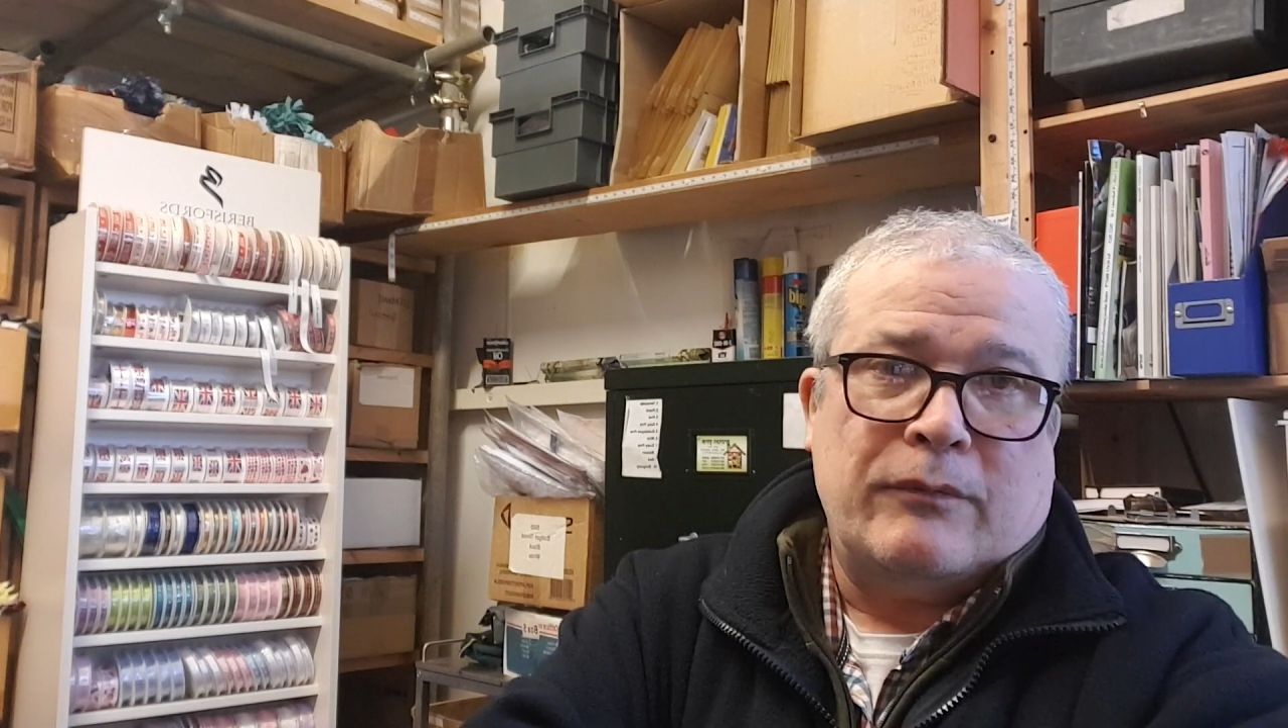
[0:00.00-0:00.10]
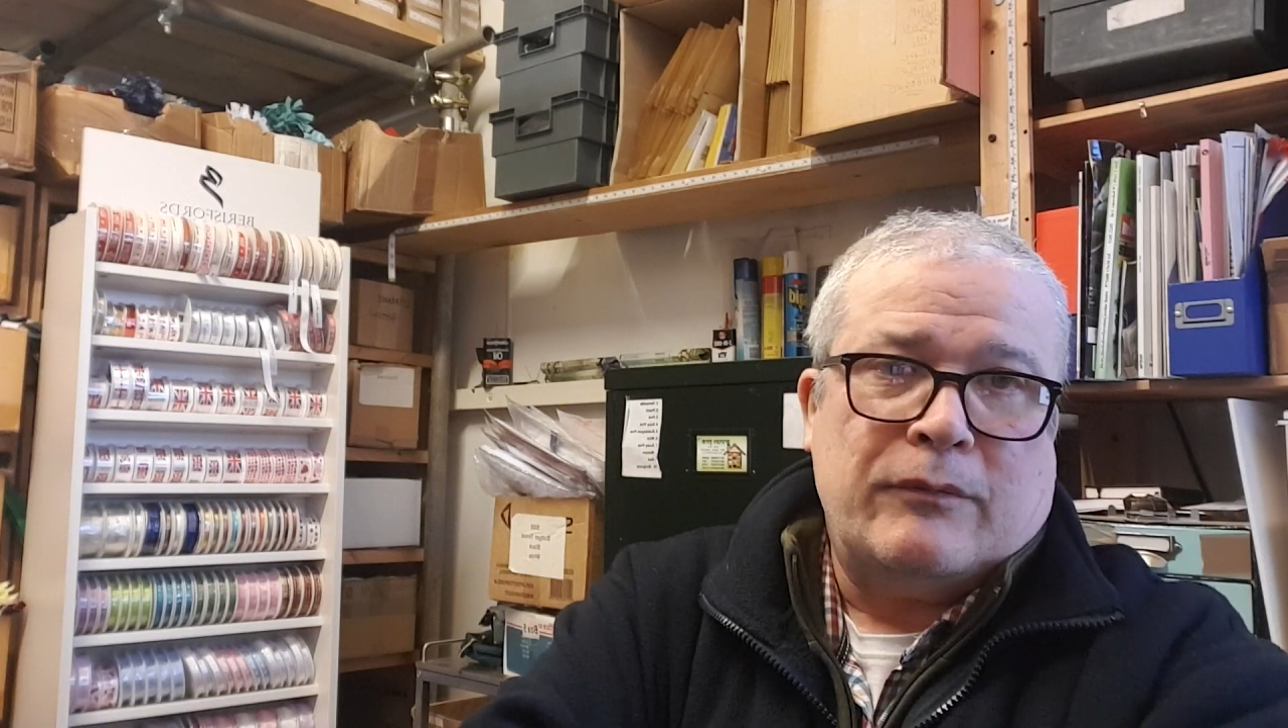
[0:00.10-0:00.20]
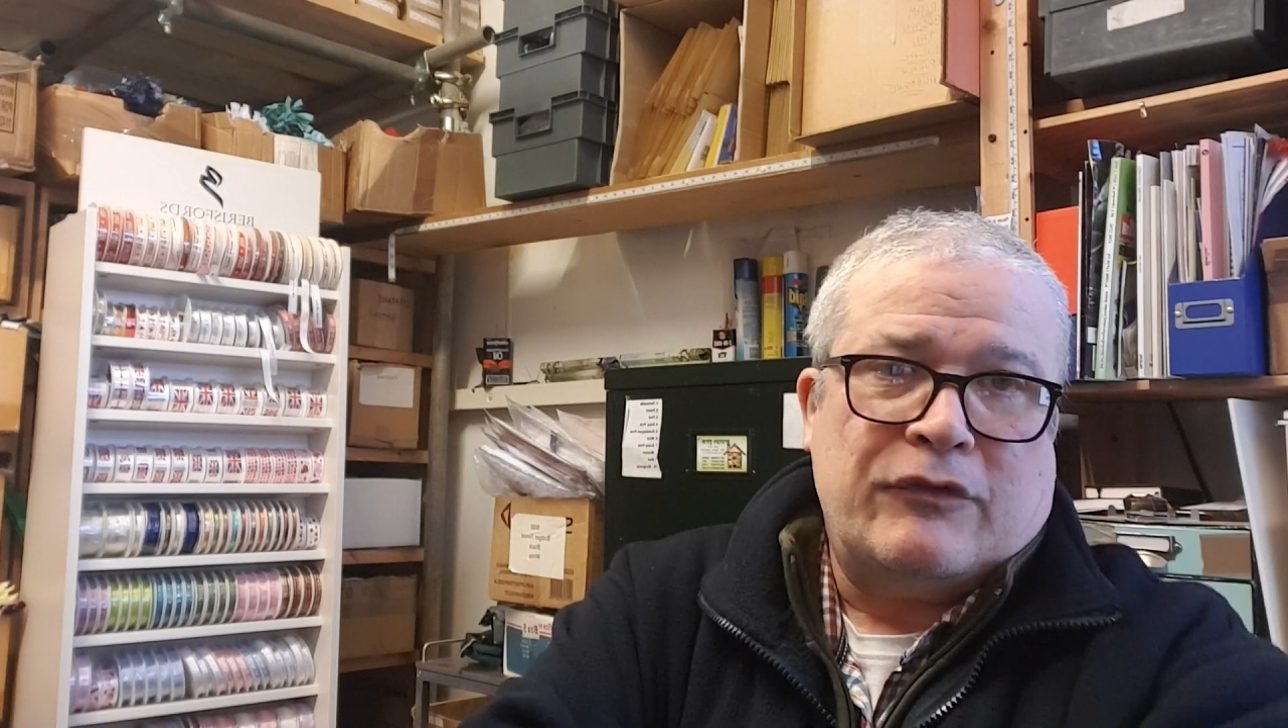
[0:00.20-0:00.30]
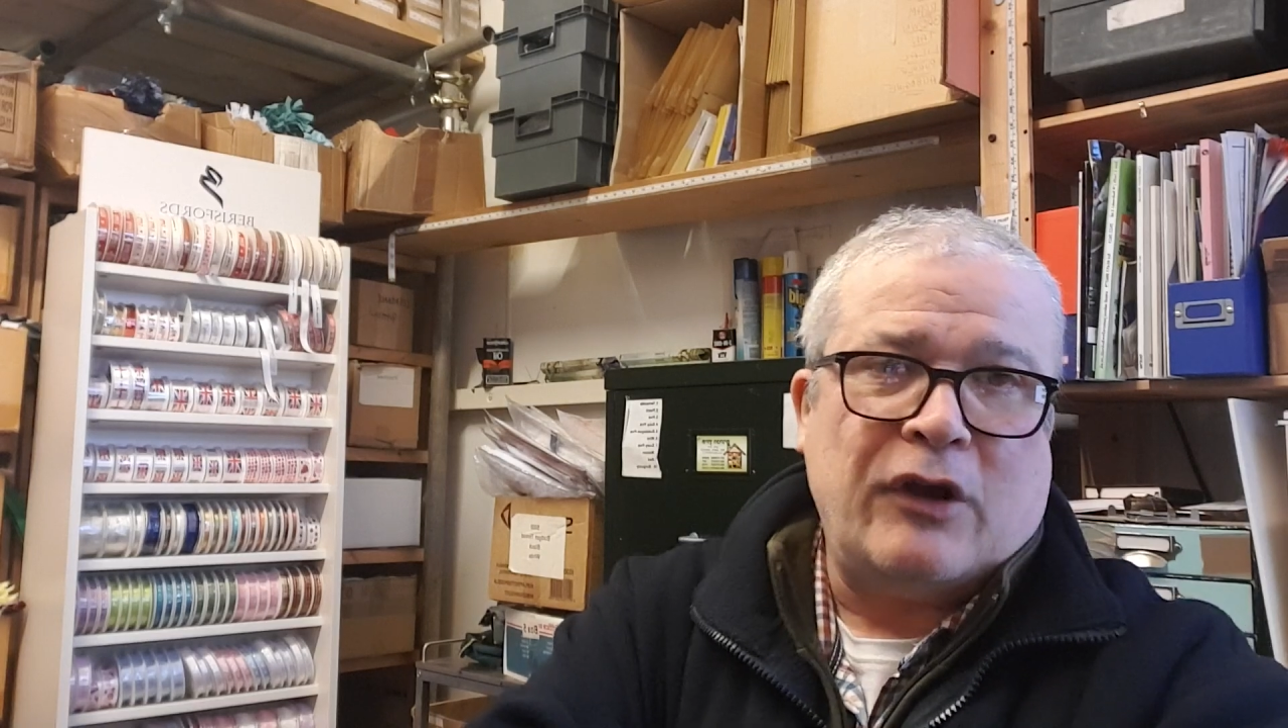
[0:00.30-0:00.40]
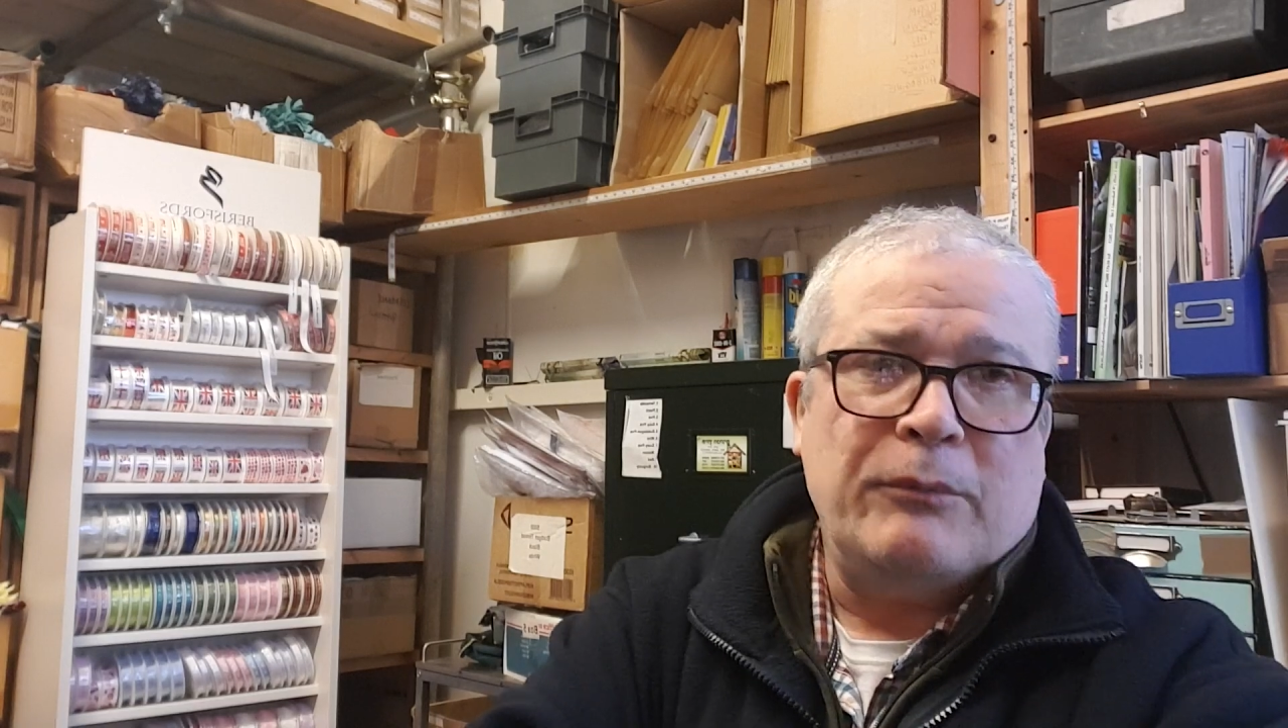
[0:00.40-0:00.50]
sewing